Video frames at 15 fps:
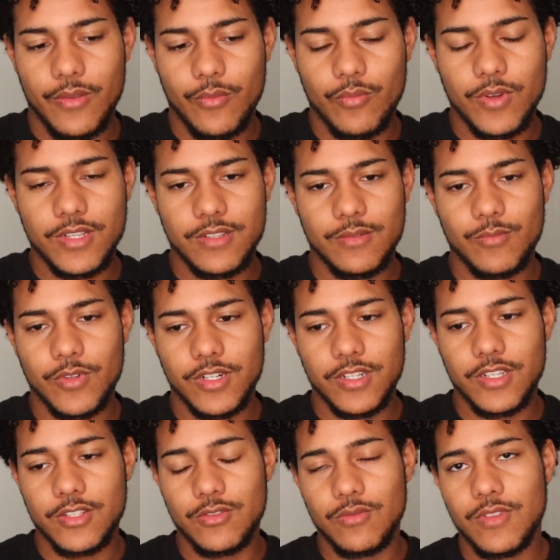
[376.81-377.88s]
wasting money,
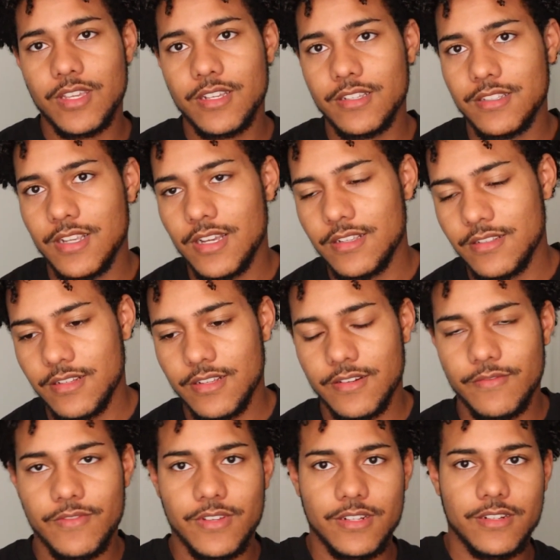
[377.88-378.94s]
because you think a size is gonna
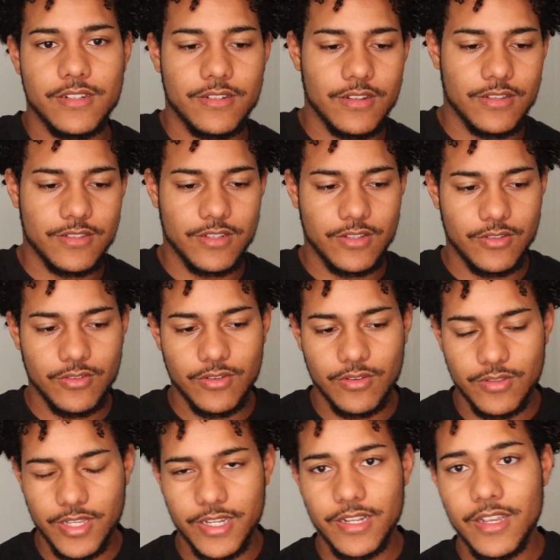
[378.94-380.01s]
fit and it doesn't. You know,
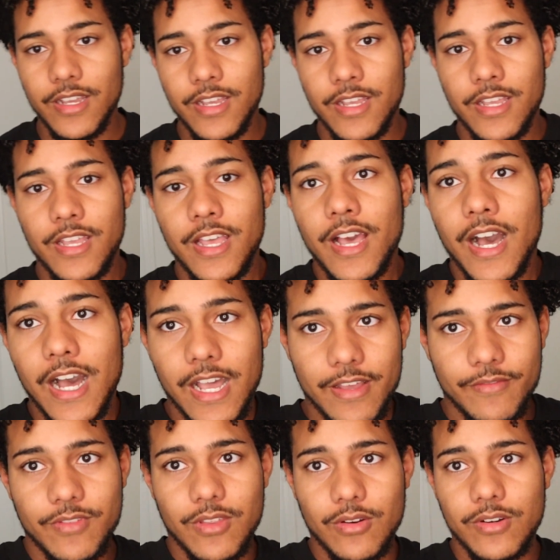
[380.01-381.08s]
like, I
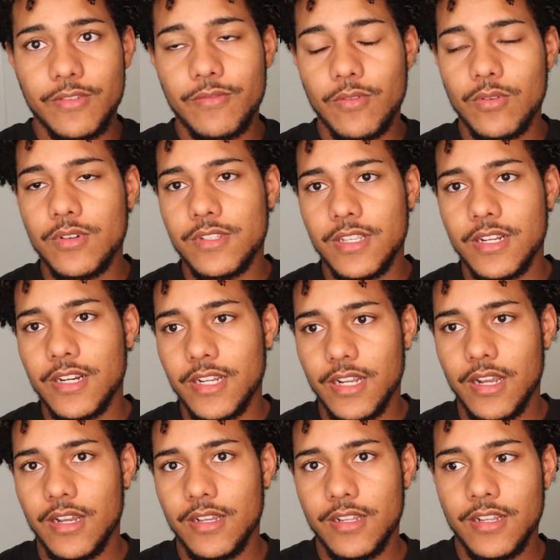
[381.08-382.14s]
have 34s that I
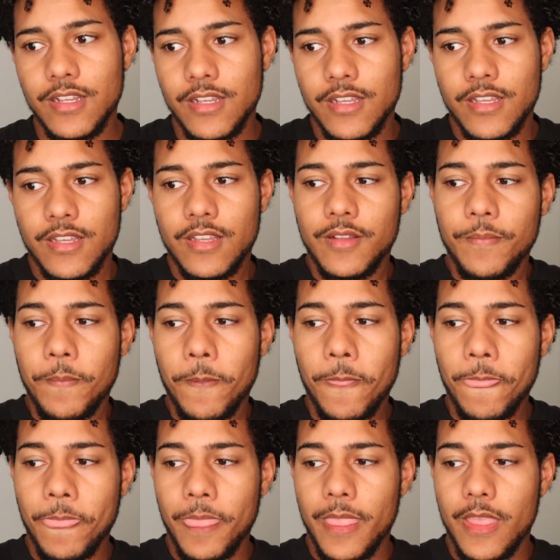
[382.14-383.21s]
got
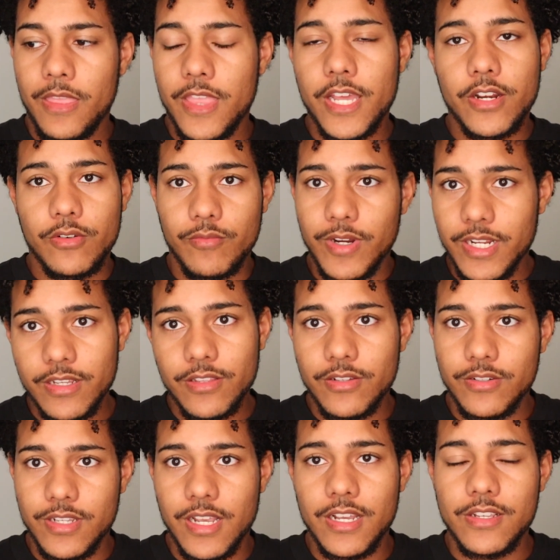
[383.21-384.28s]
that are
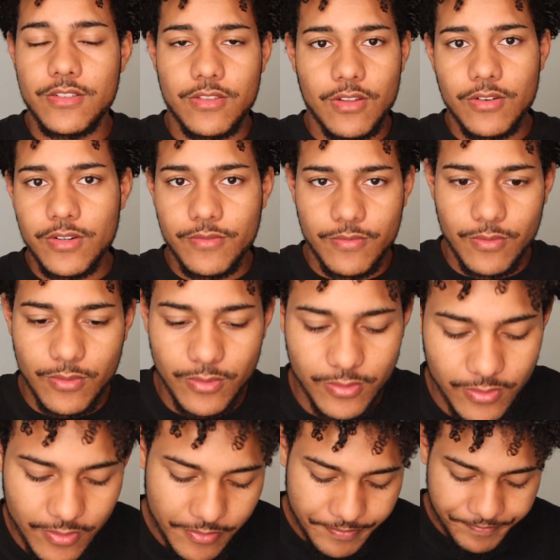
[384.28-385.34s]
regular size
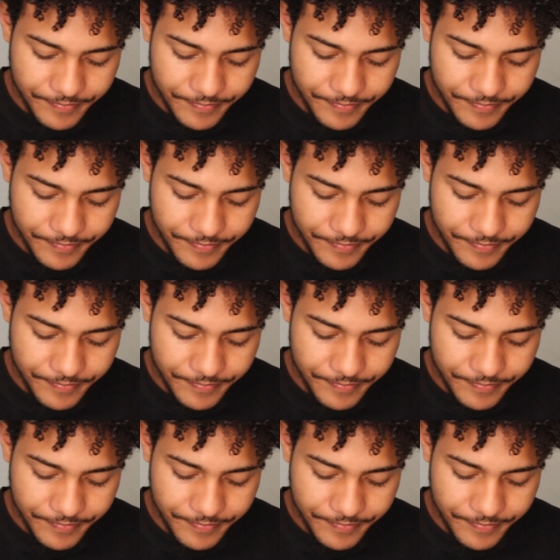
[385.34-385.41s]
34s.